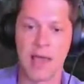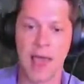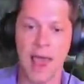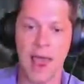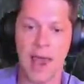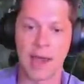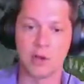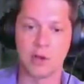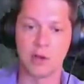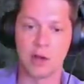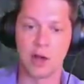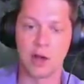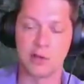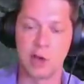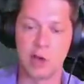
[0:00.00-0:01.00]
and you can
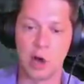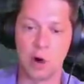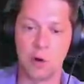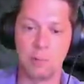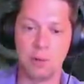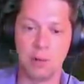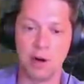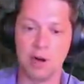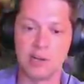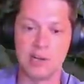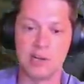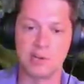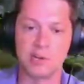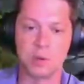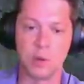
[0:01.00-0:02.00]
also push
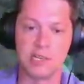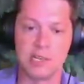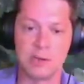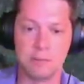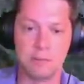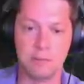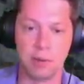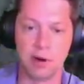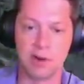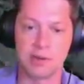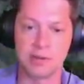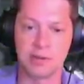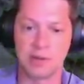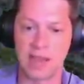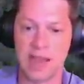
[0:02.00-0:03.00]
and switch and
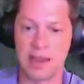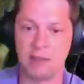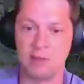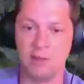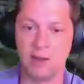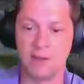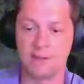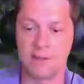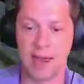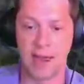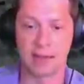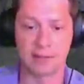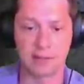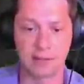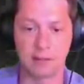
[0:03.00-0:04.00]
push them again real
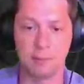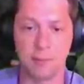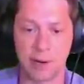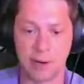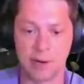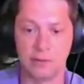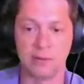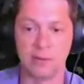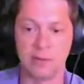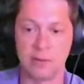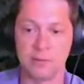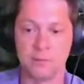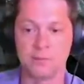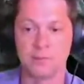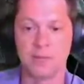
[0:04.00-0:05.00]
fast comparatively.
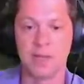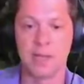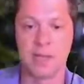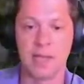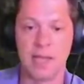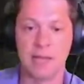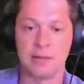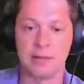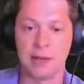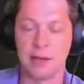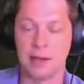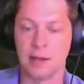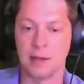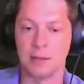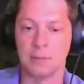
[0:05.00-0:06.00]
It's
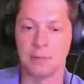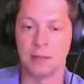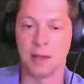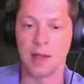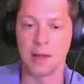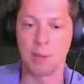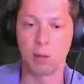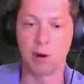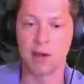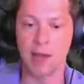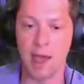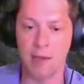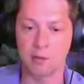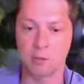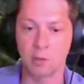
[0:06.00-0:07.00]
a lot more
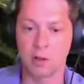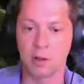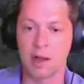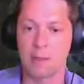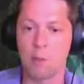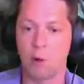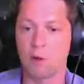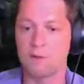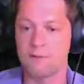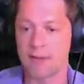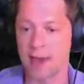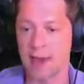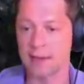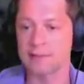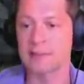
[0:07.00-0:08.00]
adaptable, a lot more
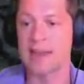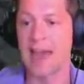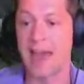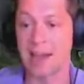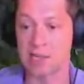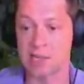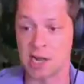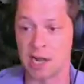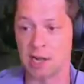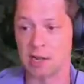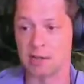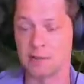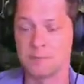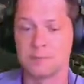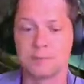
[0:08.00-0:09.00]
fast and agile,
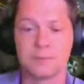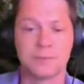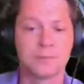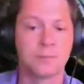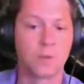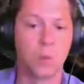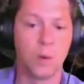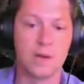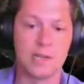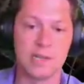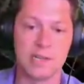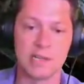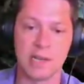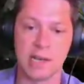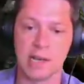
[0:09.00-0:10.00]
which
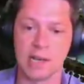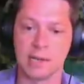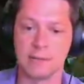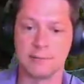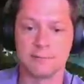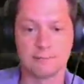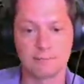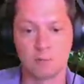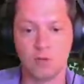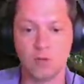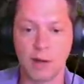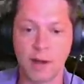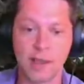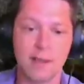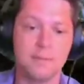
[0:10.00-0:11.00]
is
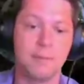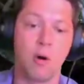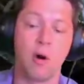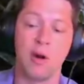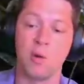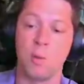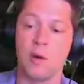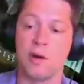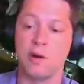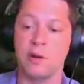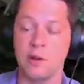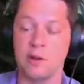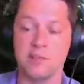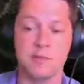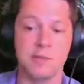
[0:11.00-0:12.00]
really important when you're
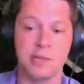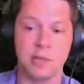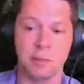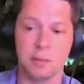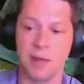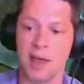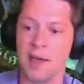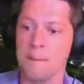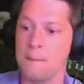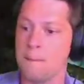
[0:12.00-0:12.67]
doing some shield play.